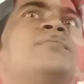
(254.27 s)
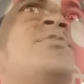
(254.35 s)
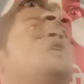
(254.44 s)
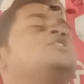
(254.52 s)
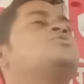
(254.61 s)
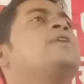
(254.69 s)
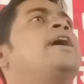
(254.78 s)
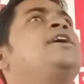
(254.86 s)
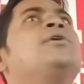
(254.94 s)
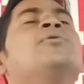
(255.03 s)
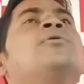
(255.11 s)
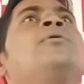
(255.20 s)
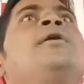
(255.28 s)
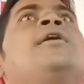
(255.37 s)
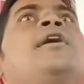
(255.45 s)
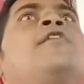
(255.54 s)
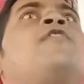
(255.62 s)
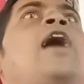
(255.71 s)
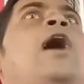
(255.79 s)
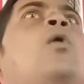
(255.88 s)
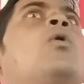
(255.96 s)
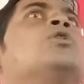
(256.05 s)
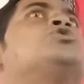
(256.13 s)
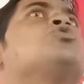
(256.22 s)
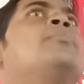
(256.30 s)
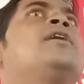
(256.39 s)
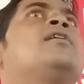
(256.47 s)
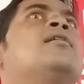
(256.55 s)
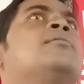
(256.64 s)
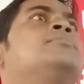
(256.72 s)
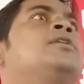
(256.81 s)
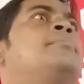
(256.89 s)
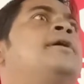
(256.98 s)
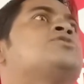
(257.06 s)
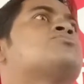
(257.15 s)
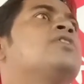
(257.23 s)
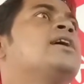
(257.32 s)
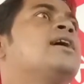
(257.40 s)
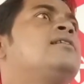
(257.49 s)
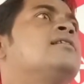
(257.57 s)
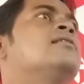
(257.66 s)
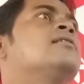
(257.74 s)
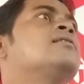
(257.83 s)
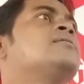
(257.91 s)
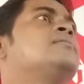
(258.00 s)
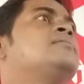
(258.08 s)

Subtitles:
So what should I do if I want to become the best cricketer?